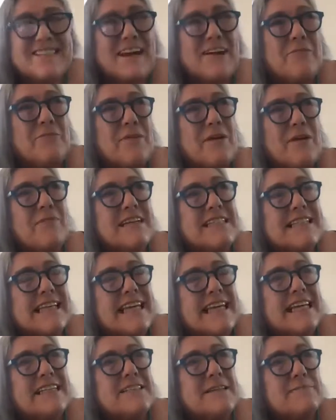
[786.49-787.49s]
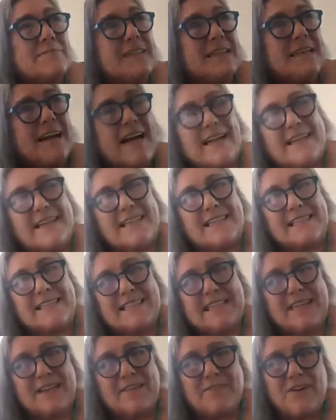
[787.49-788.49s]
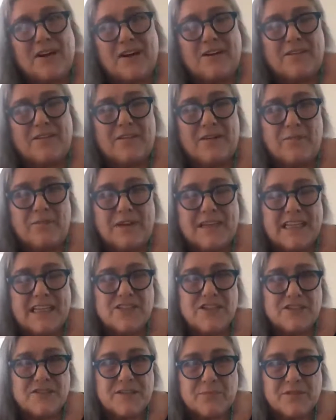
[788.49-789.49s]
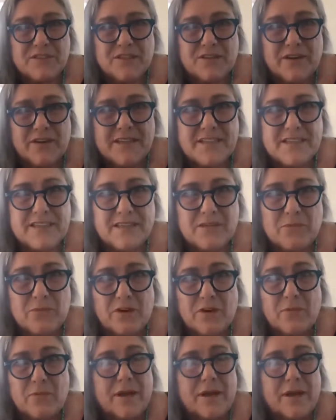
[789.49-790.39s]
But we went to Egypt kind of to see if our relationship was going to work.